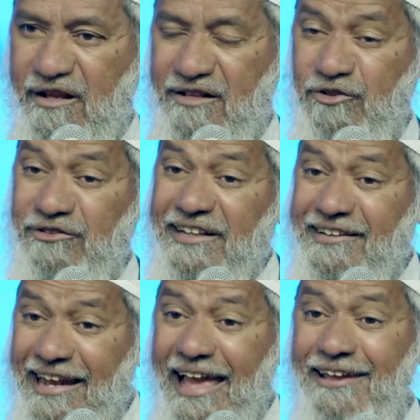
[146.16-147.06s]
So this
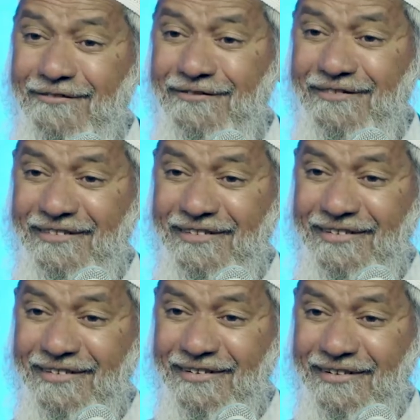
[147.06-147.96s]
life
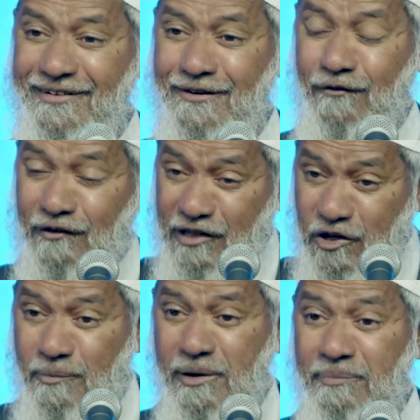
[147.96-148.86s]
for the
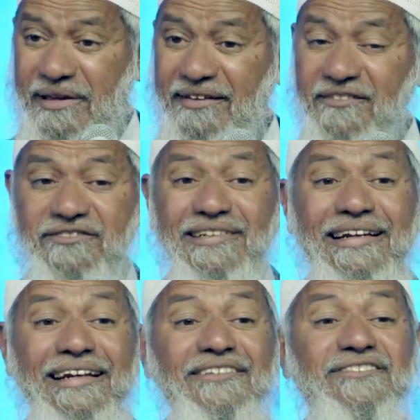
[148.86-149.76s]
human beings
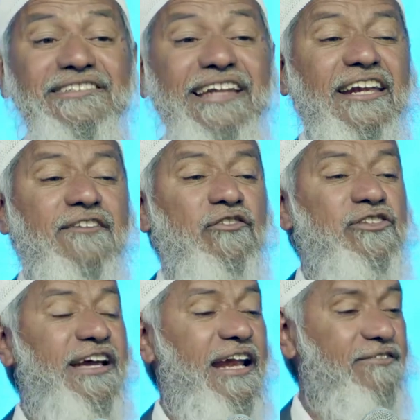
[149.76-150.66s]
is a test for the
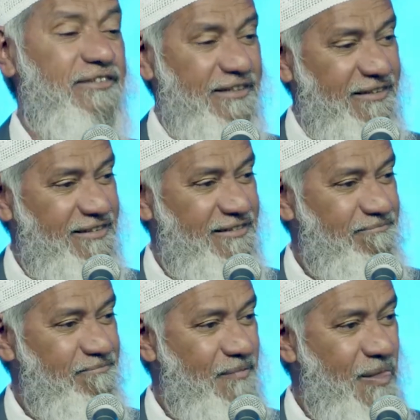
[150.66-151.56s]
hereafter.
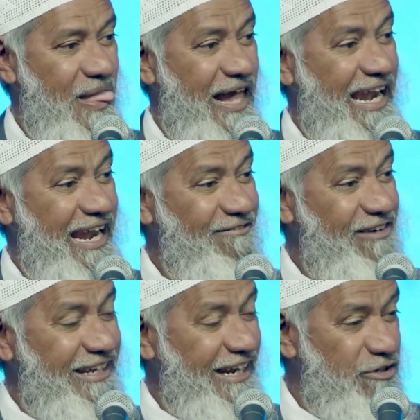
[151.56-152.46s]
Allah will
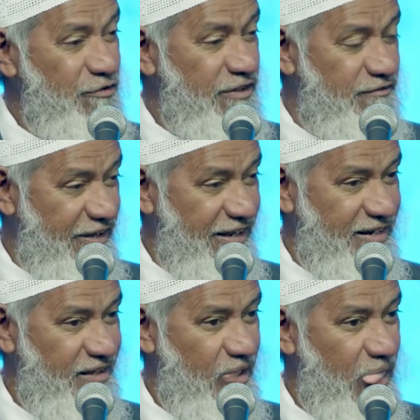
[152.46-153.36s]
test you with fear
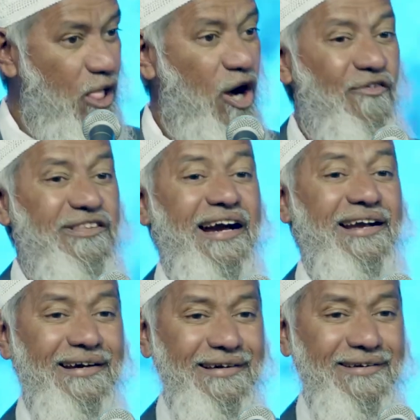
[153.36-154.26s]
or with
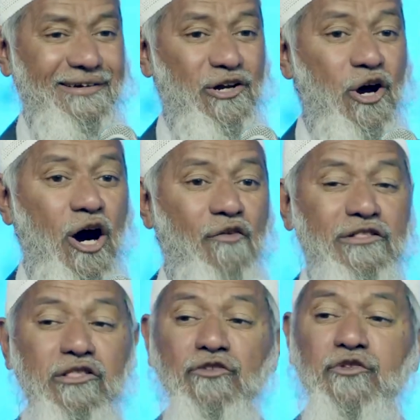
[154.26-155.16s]
hunger, or with
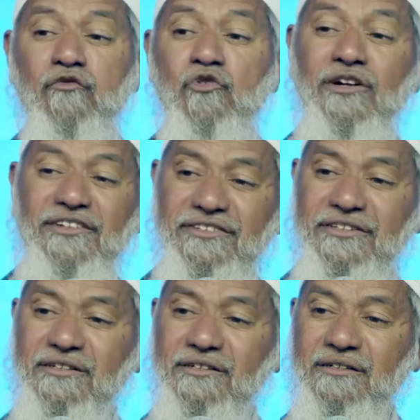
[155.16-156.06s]
loss of goods,
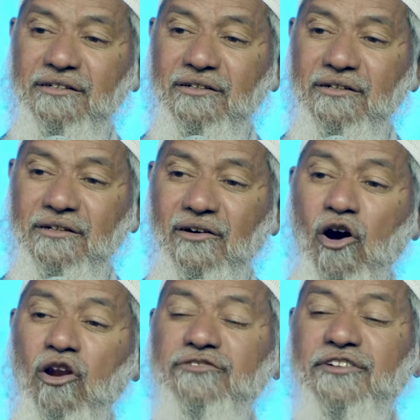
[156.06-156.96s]
or
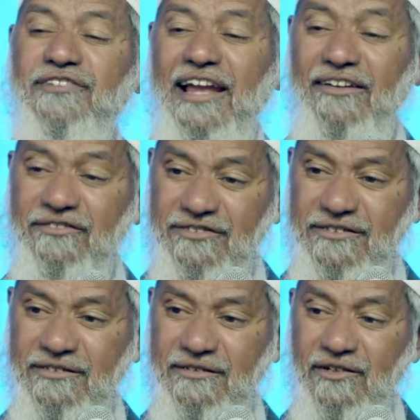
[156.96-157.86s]
loss of lives,
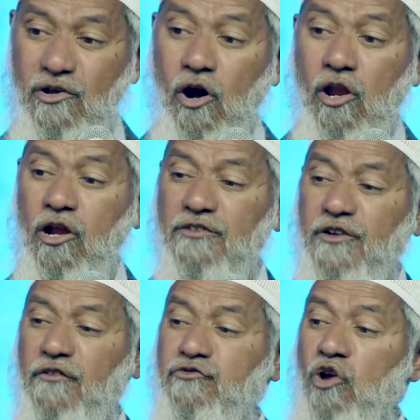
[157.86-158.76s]
or loss
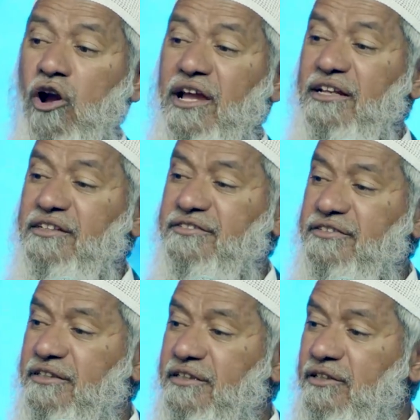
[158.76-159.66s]
of toils,
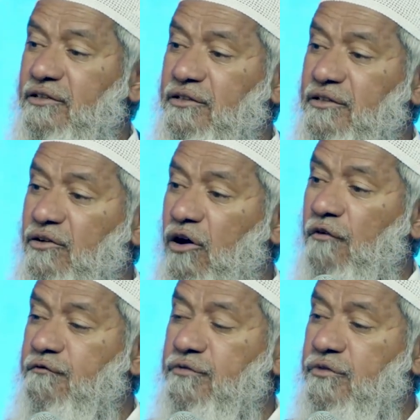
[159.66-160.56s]

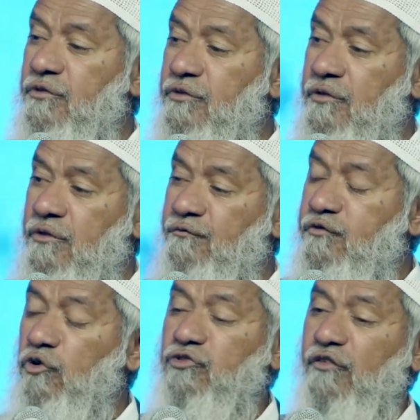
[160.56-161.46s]
of
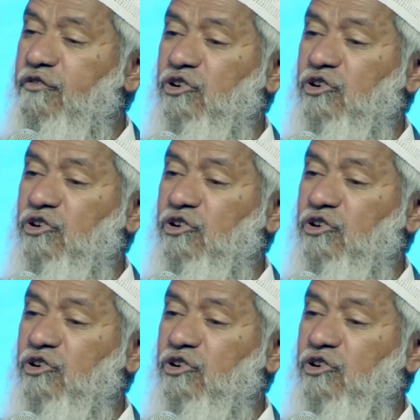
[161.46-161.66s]
fruits of your